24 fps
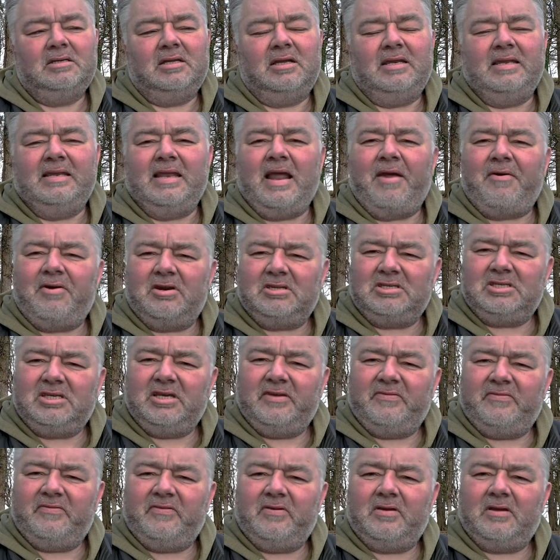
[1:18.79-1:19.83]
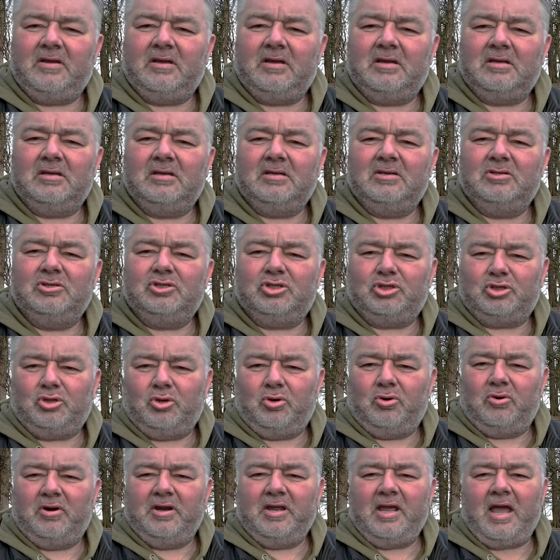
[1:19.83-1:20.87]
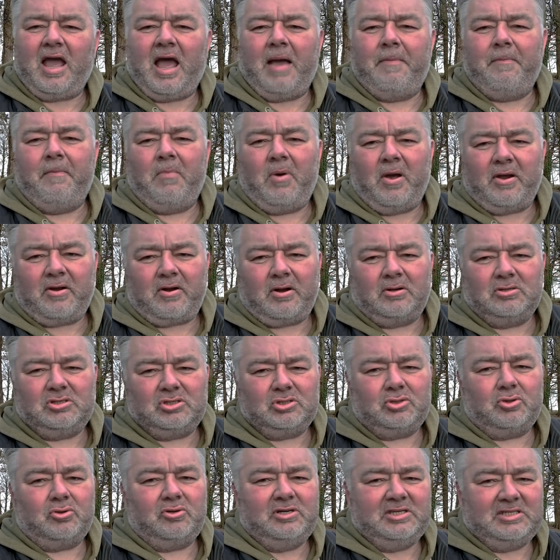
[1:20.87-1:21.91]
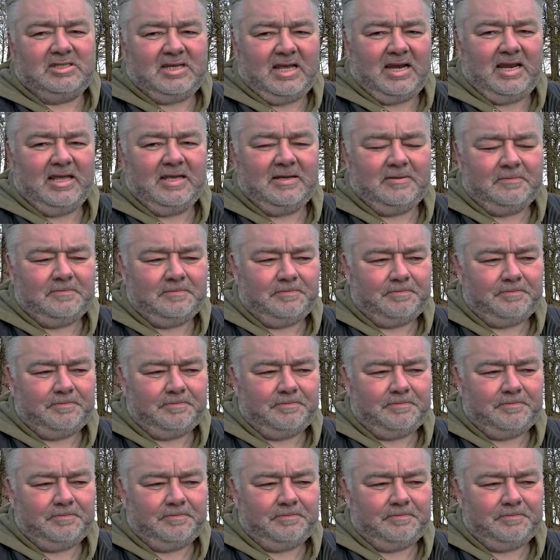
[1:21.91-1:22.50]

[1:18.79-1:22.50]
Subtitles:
narrative, story and micro storytelling,